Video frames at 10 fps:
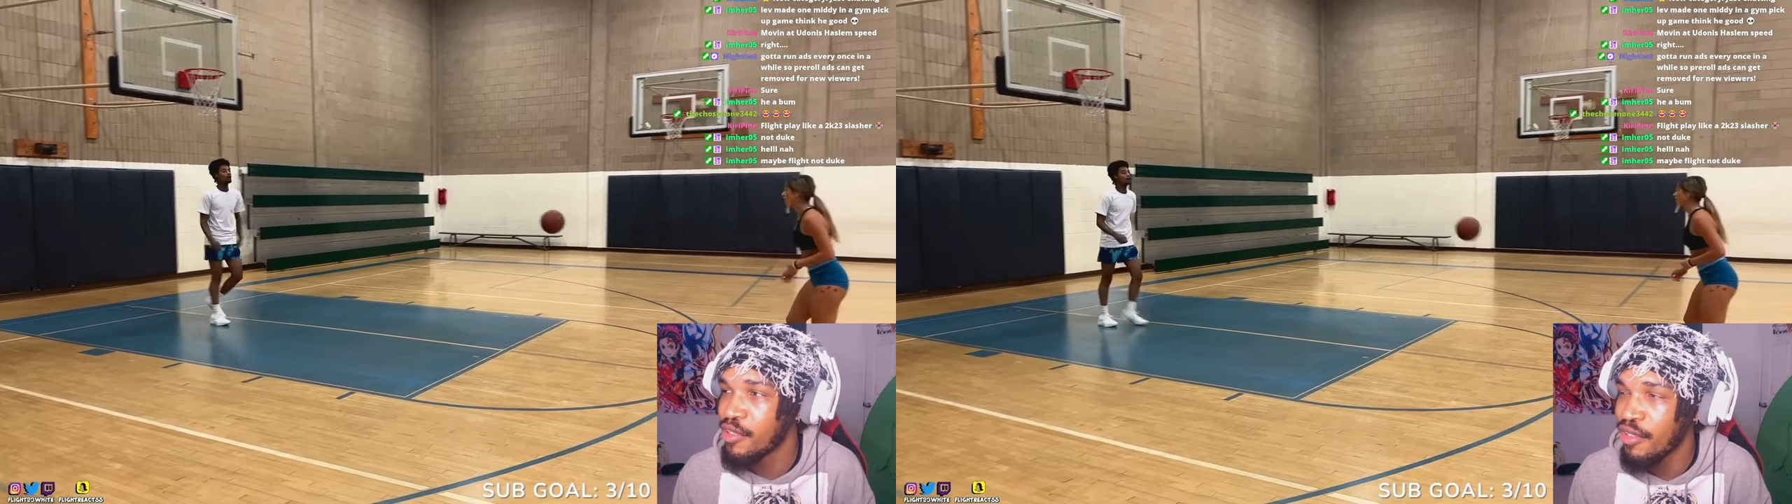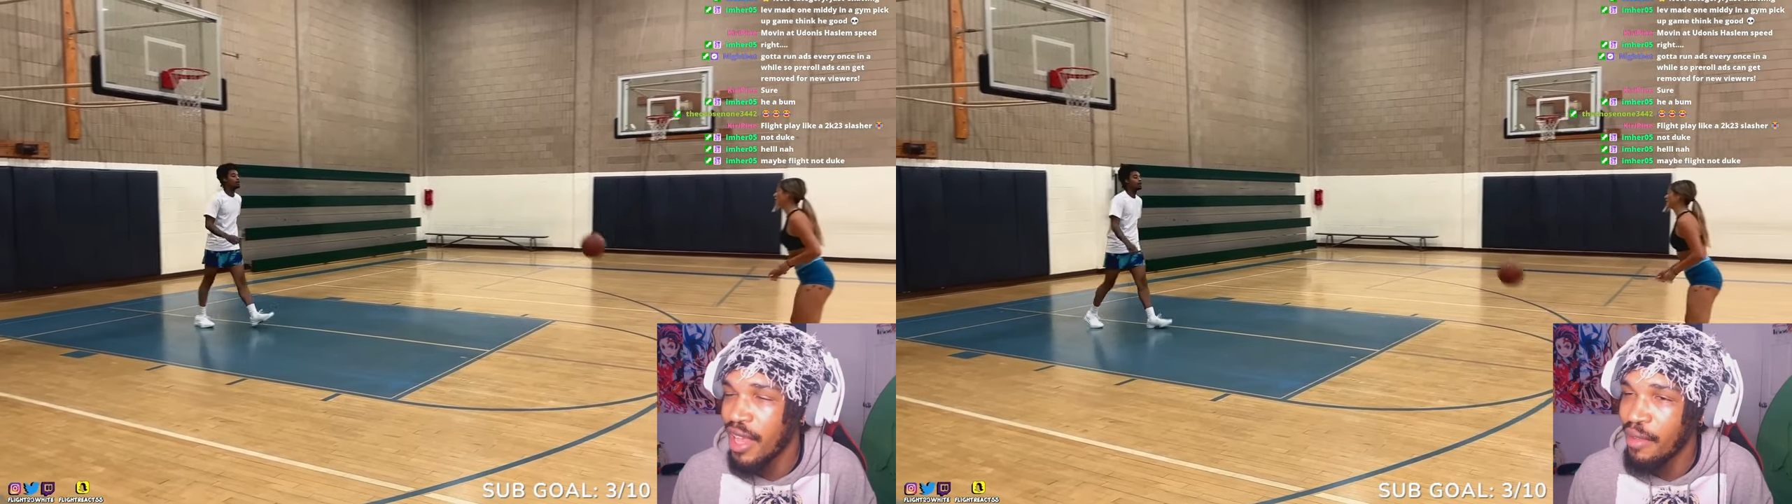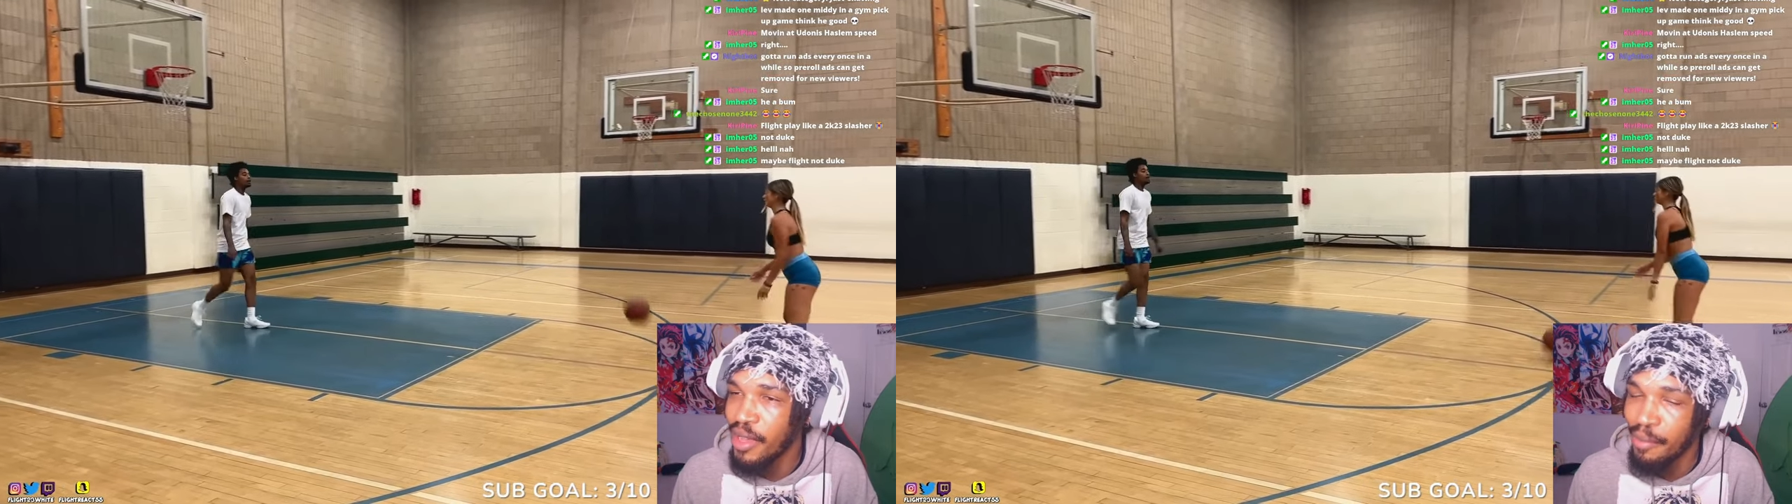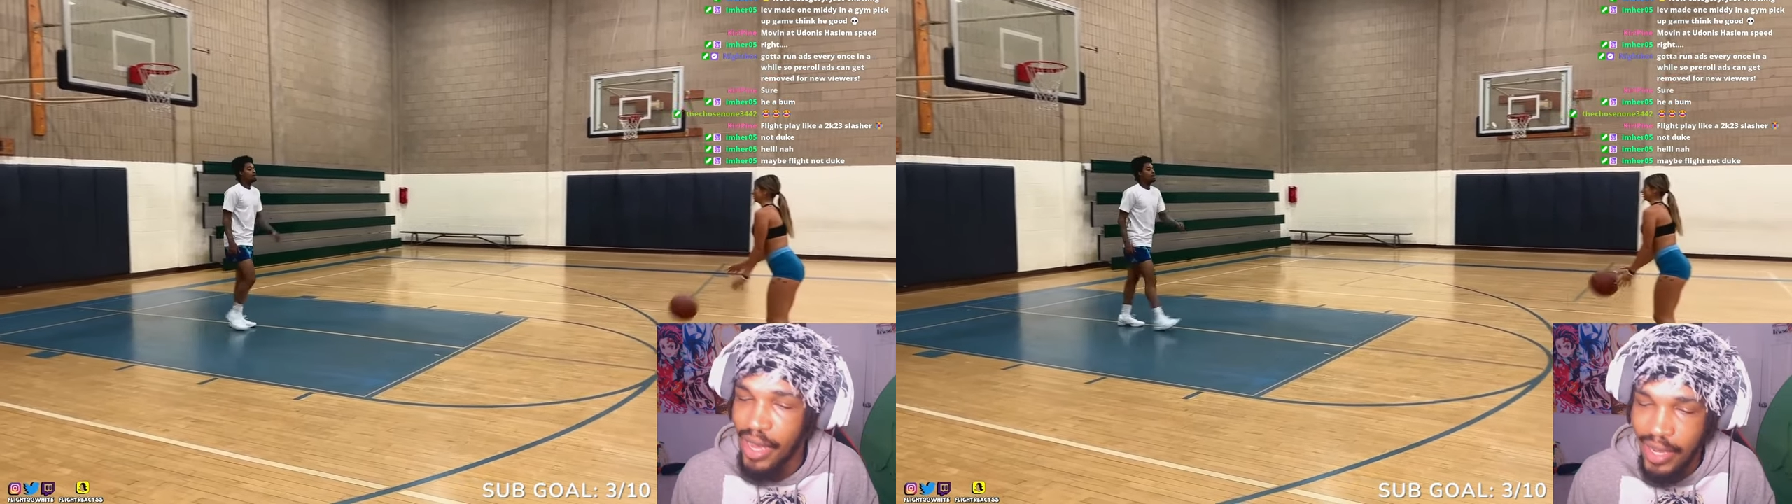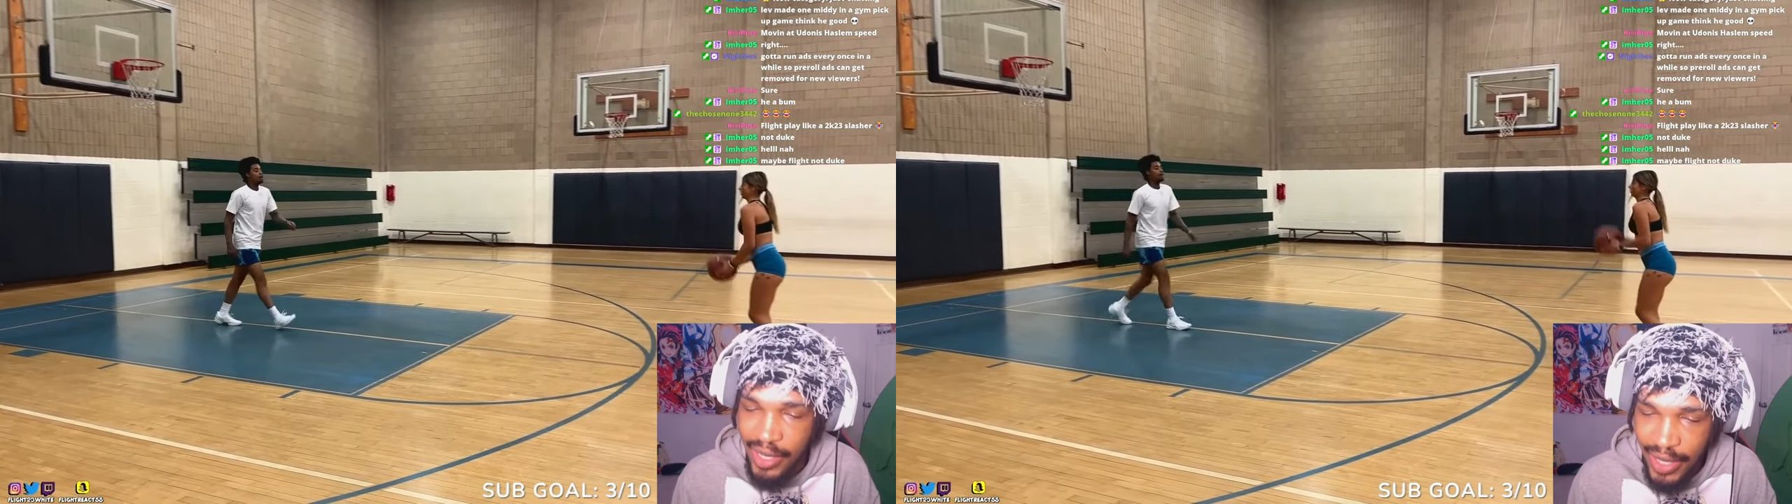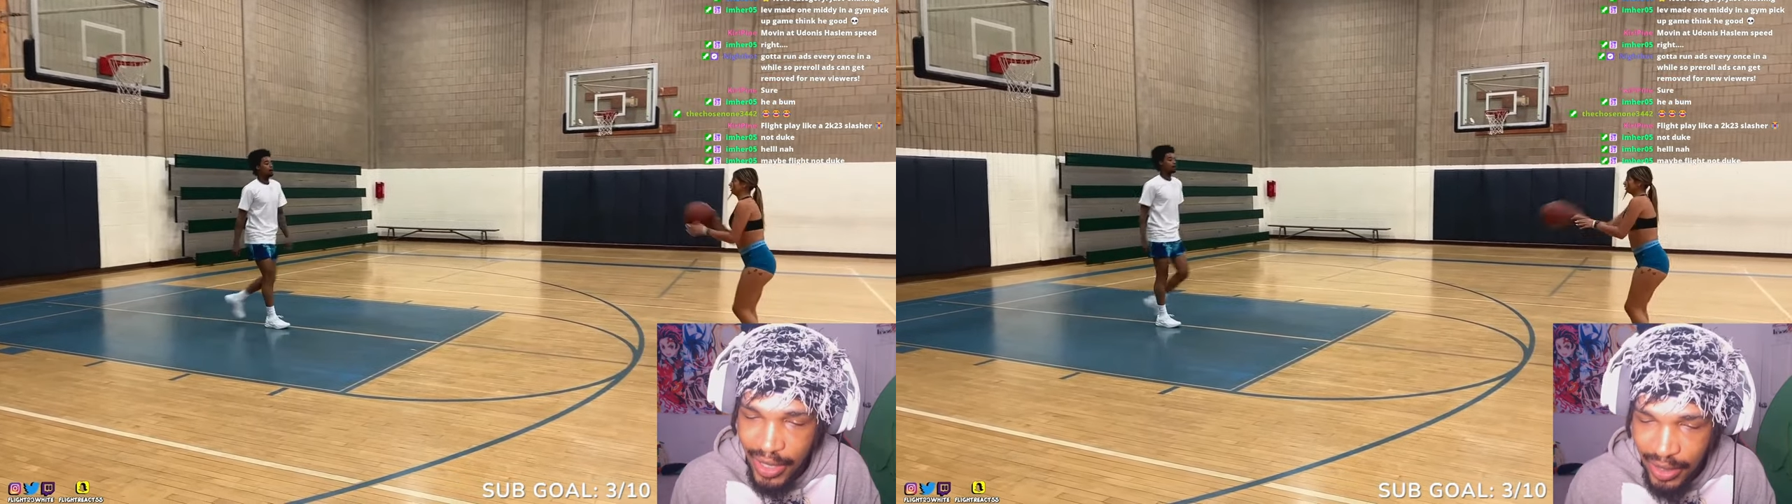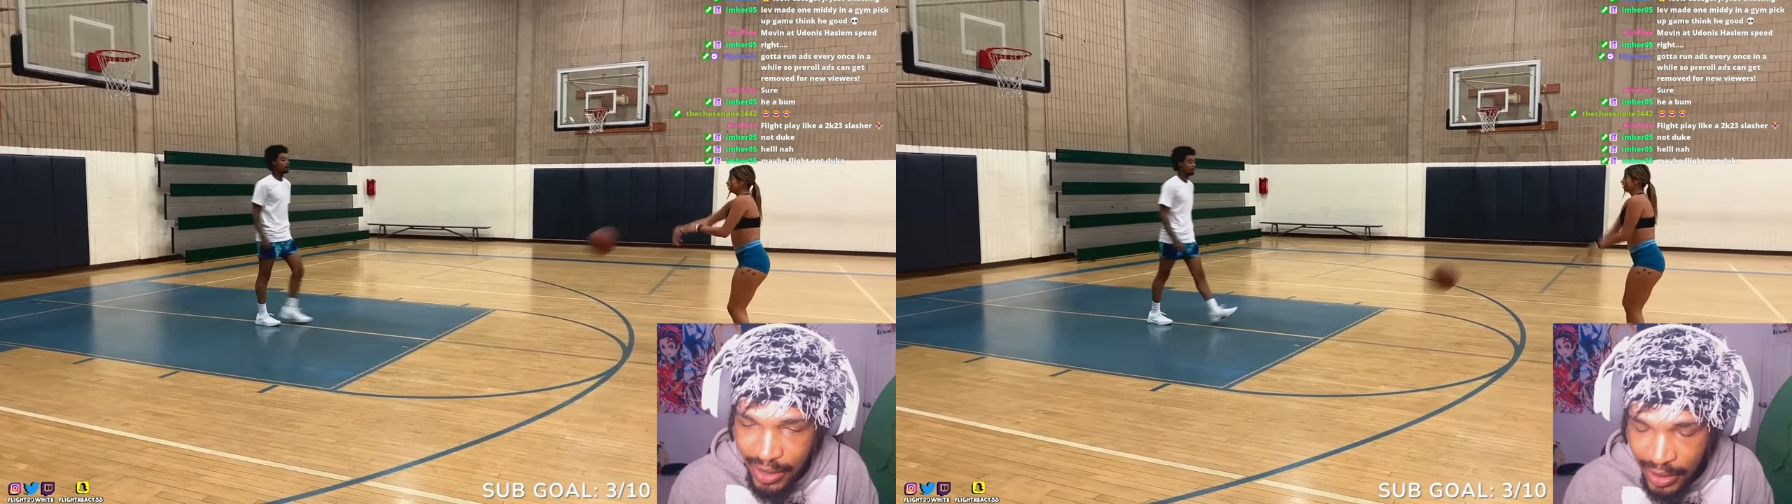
your name? Kamani, nigga?